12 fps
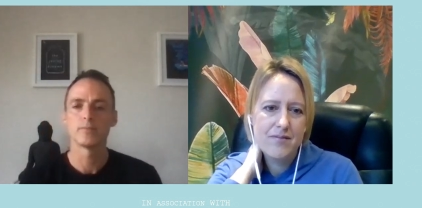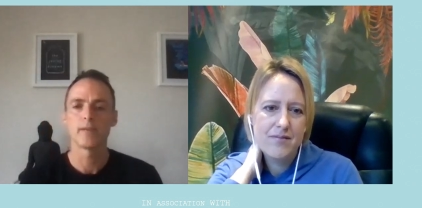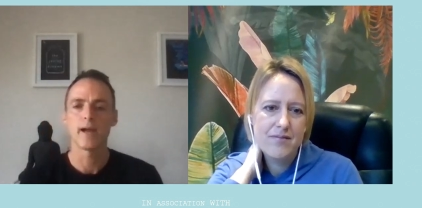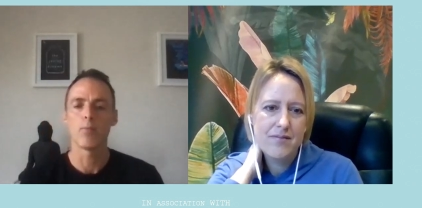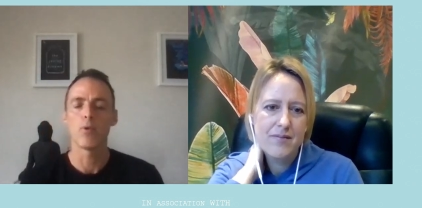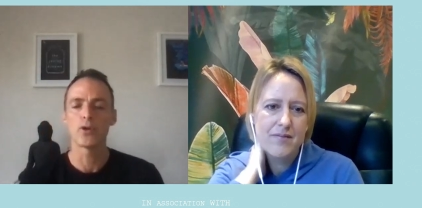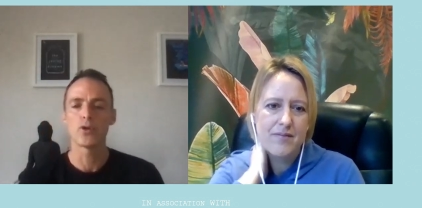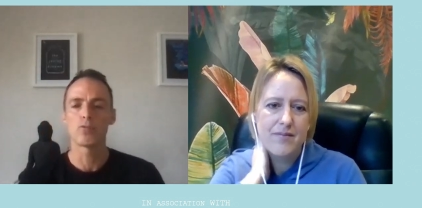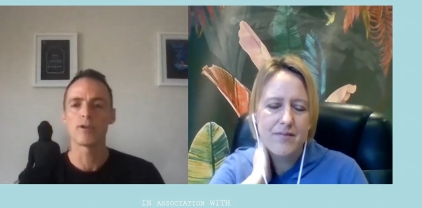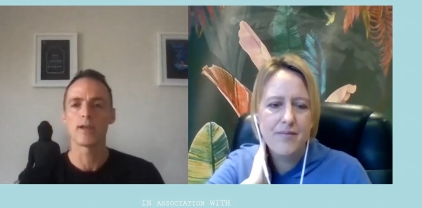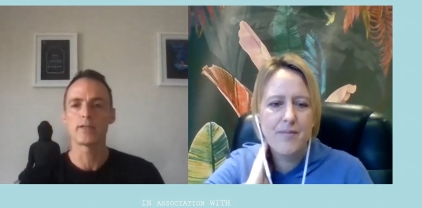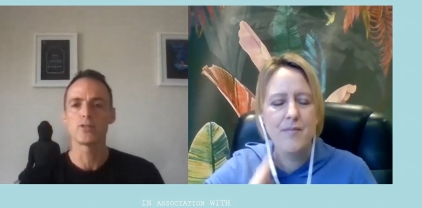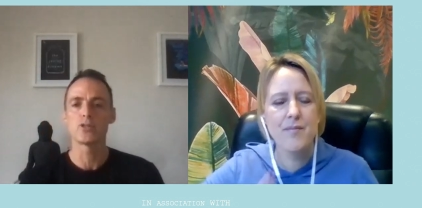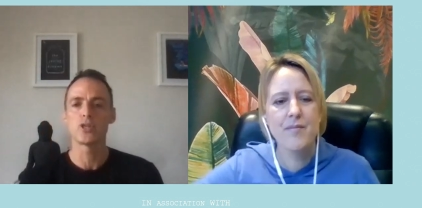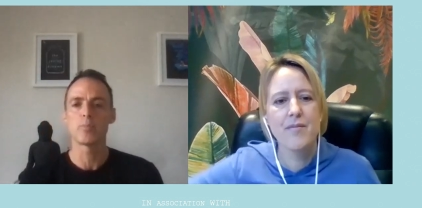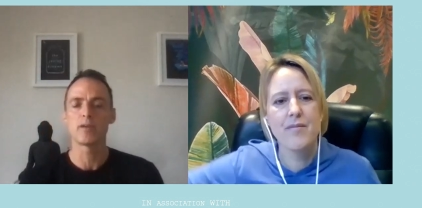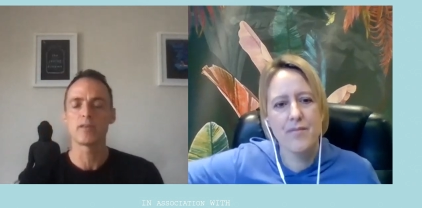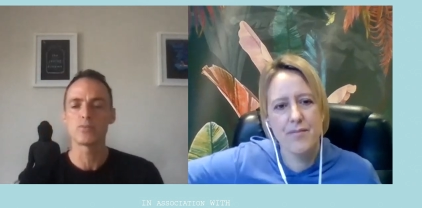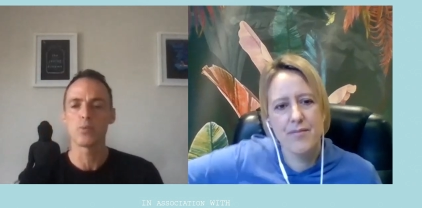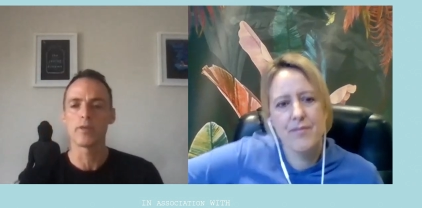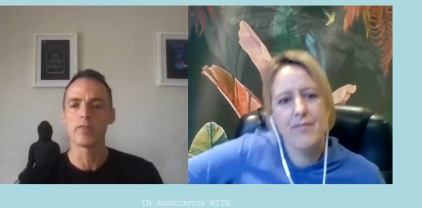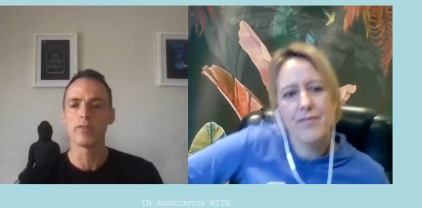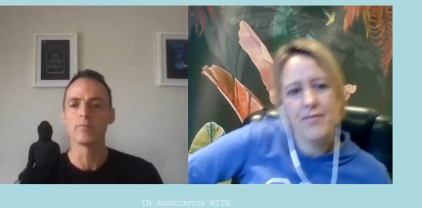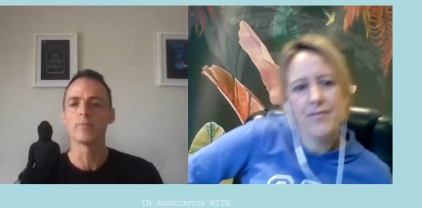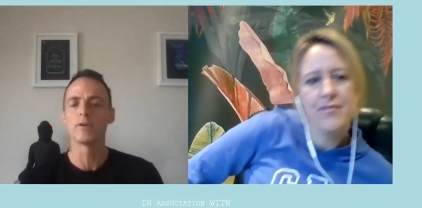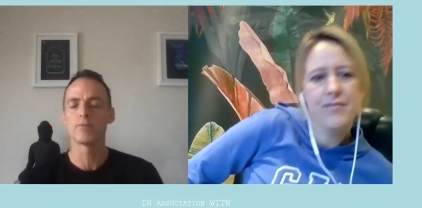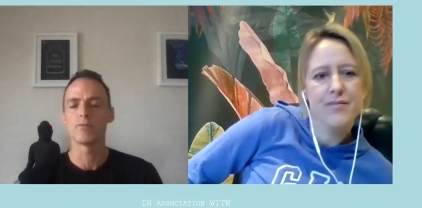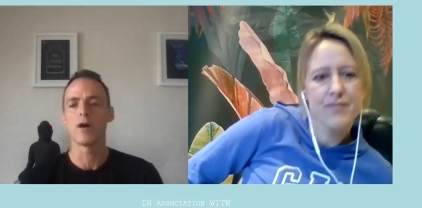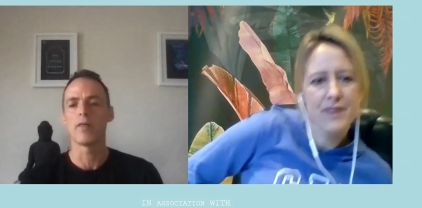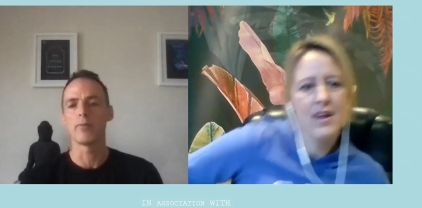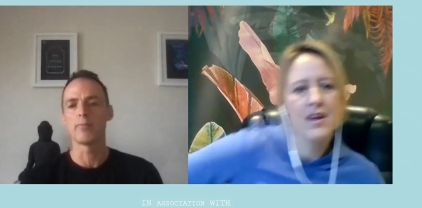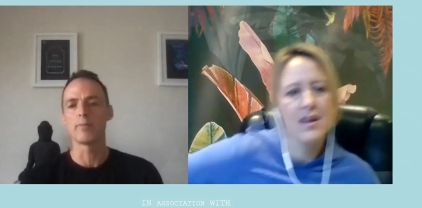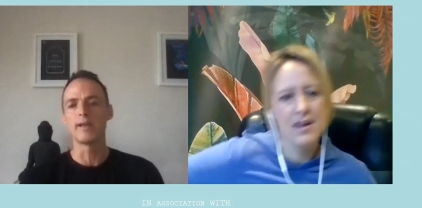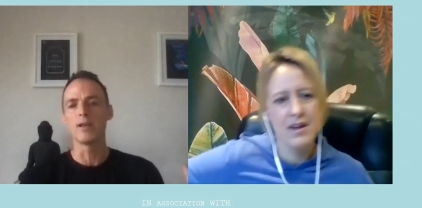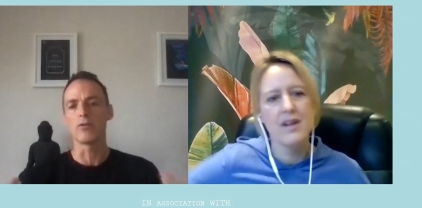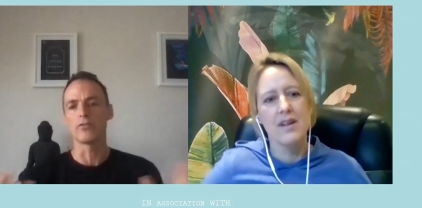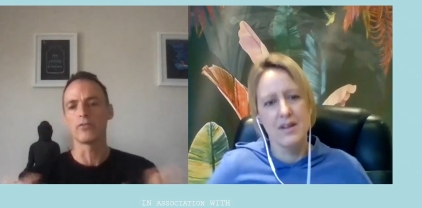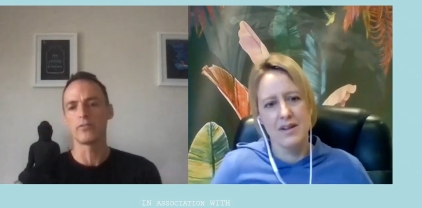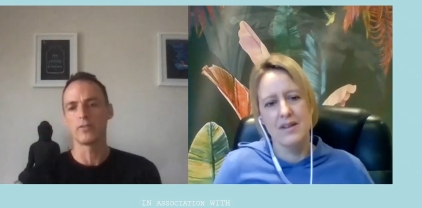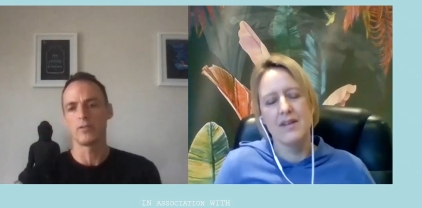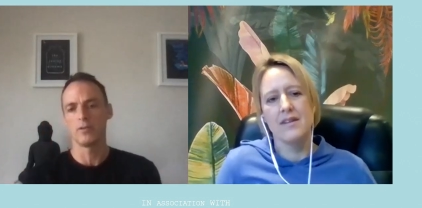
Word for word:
Speaker 1: and what your relationship is with them rather than be lost.